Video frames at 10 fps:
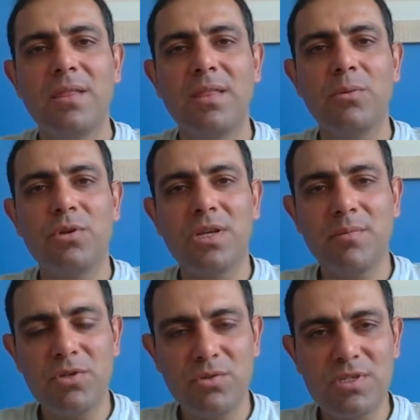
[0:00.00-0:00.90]
they would come
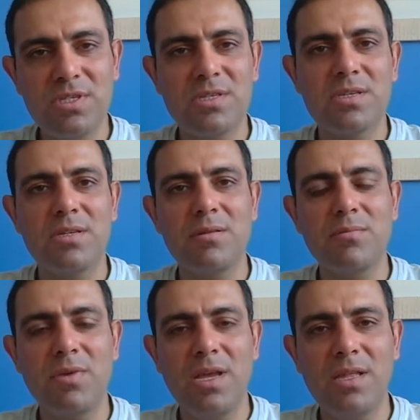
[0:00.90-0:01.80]
into the
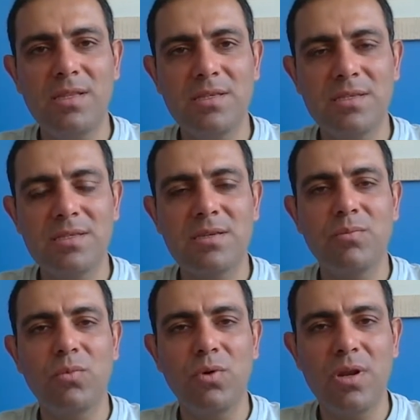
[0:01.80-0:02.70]
system, and the
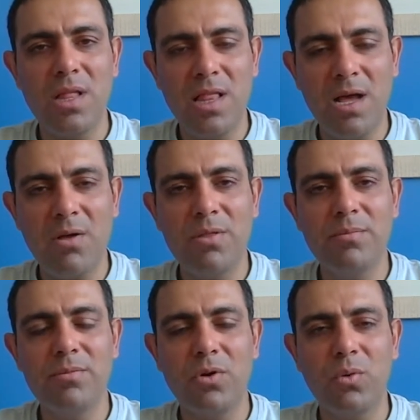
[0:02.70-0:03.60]
system would allow
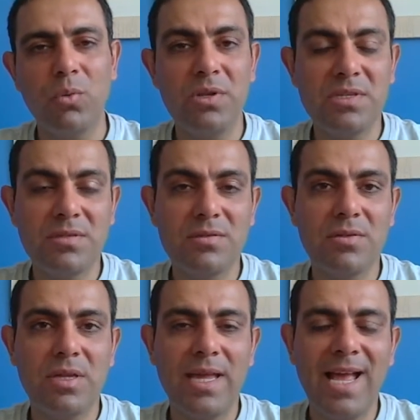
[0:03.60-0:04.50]
them or would
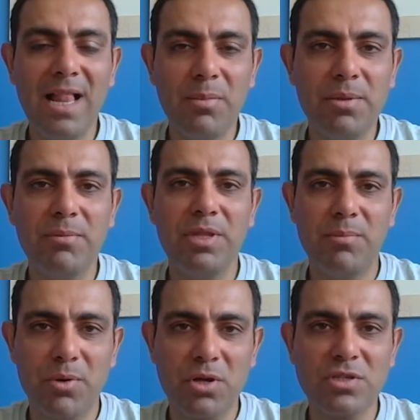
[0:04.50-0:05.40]
help them in the
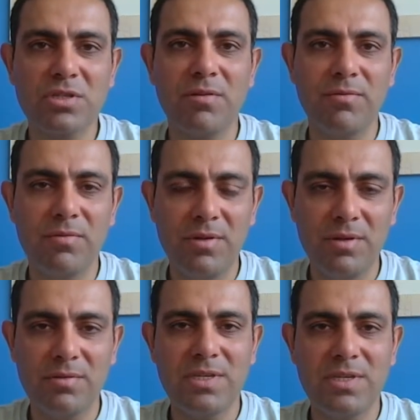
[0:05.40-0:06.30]
process of
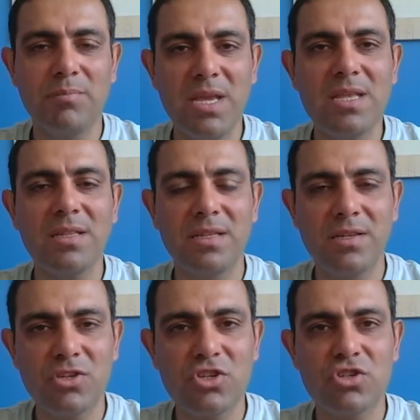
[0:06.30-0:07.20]
making the
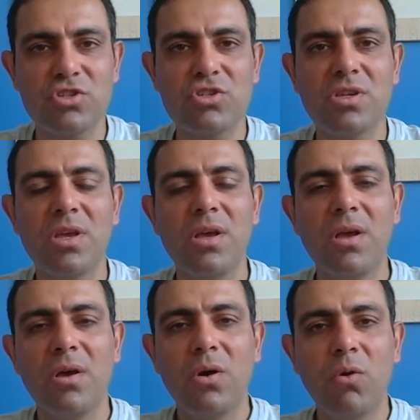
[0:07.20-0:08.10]
decisions
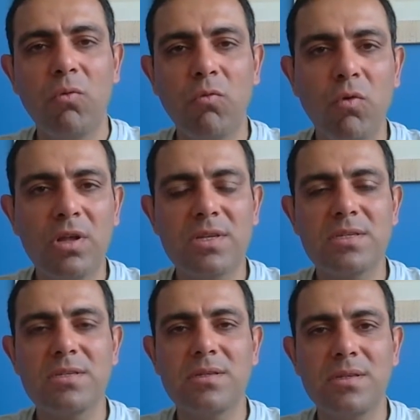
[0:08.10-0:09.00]
or what
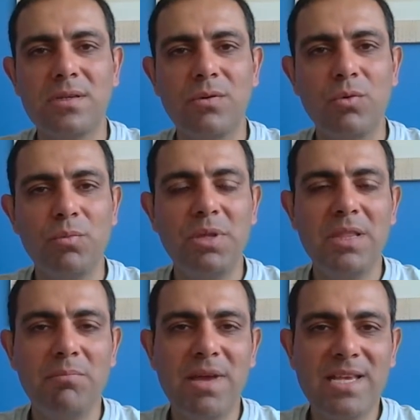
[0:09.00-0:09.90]
would be
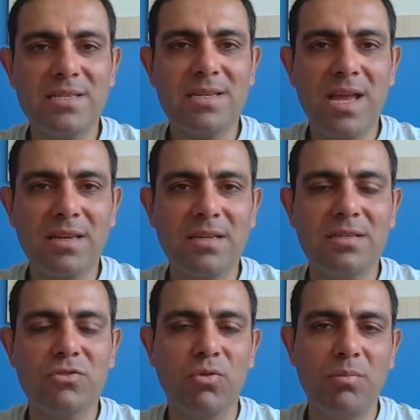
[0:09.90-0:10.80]
the best
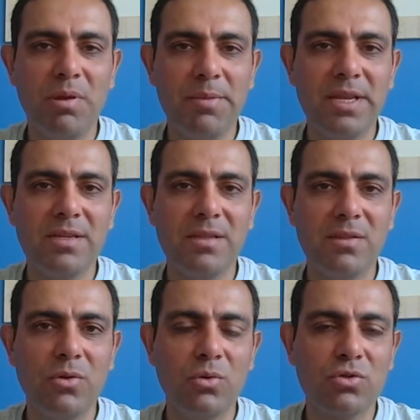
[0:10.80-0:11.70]
tactics to implement
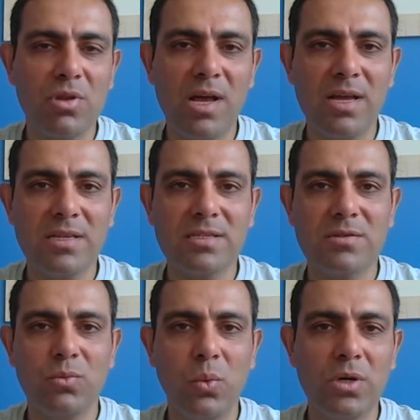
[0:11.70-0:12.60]
in those last
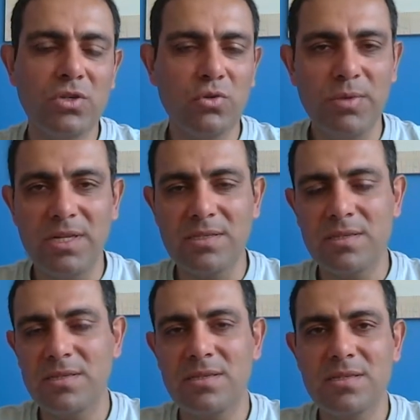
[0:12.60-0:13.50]
1 2 minutes.
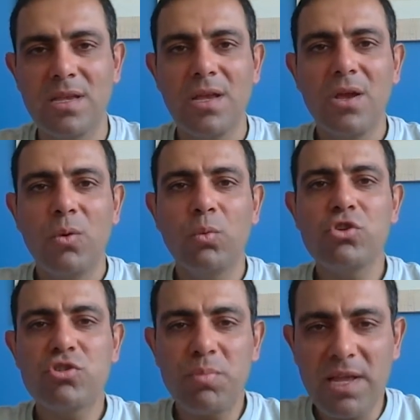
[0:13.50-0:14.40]
This is
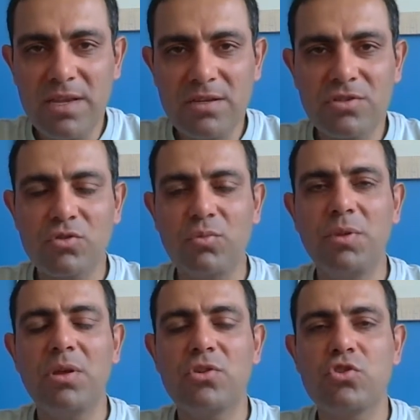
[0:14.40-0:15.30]
which players
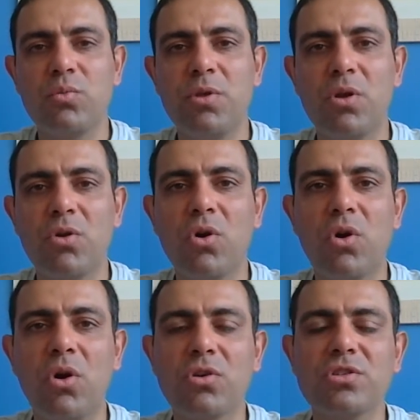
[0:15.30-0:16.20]
should be on
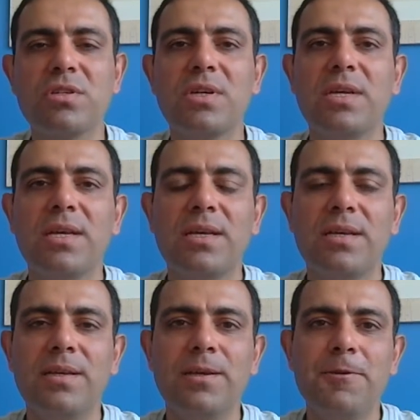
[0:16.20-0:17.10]
court,
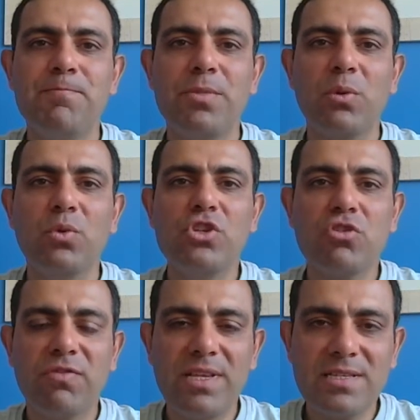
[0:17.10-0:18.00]
which
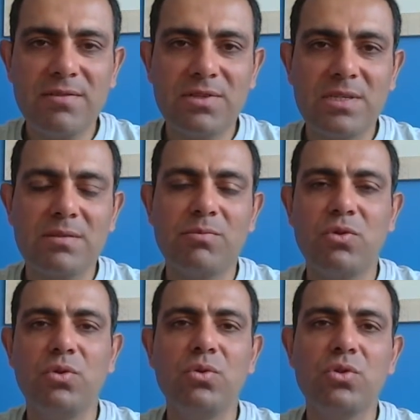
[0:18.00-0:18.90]
offensive system to
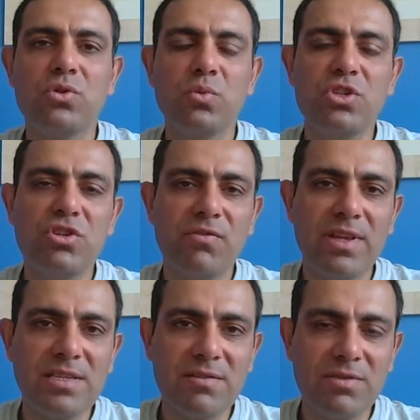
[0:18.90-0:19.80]
use, which
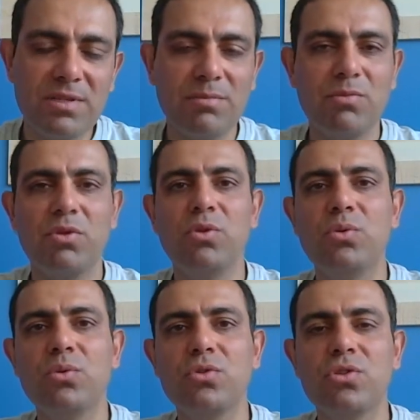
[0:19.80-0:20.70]
defensive system to
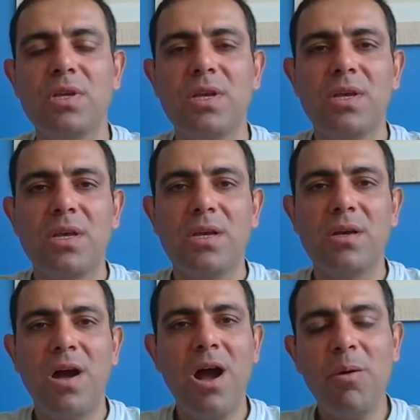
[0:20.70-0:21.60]
use,
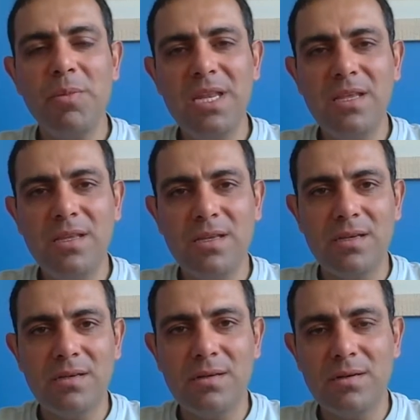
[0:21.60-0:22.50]
how many